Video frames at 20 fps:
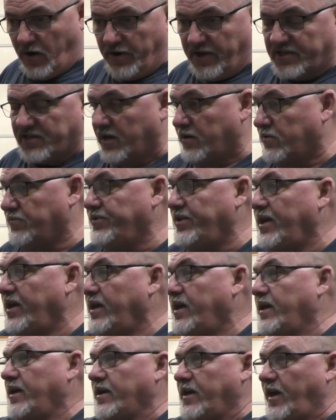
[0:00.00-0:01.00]
on its own.
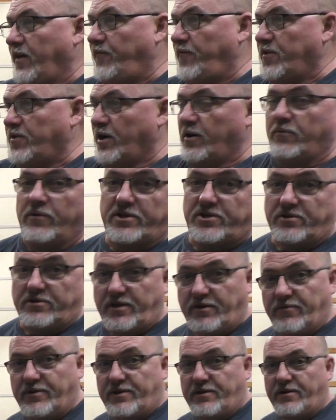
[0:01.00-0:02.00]
If you know what you're
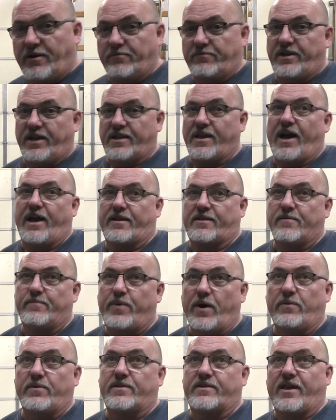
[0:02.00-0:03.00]
doing, you don't need guided
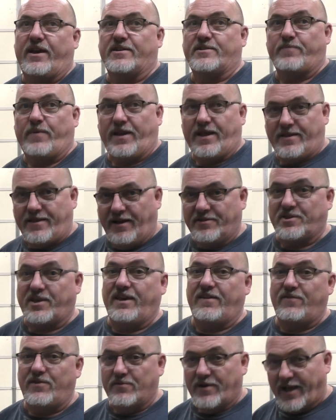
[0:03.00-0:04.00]
component tests, but it does
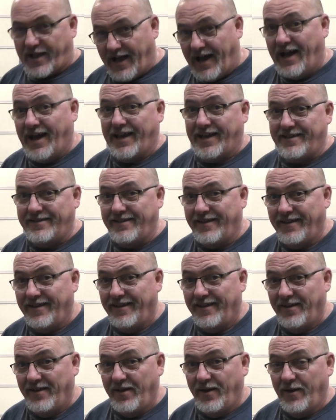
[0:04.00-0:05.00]
give you a guide
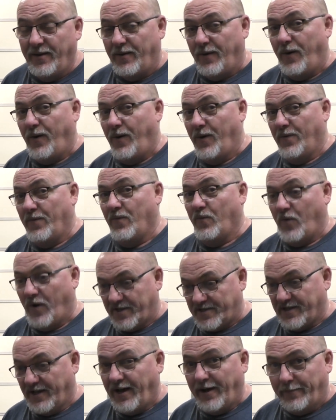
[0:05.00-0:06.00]
on
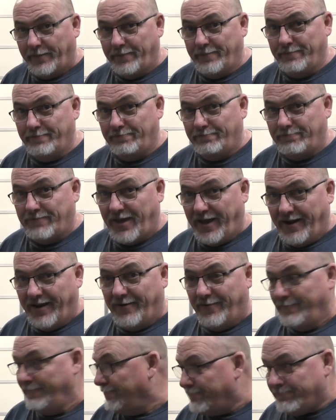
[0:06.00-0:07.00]
what's up. You
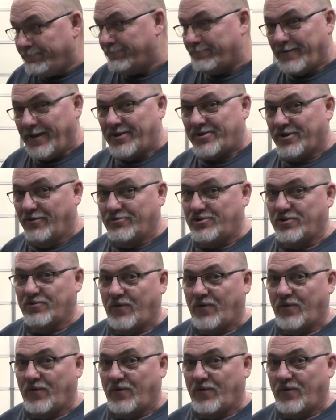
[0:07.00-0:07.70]
know, it shows you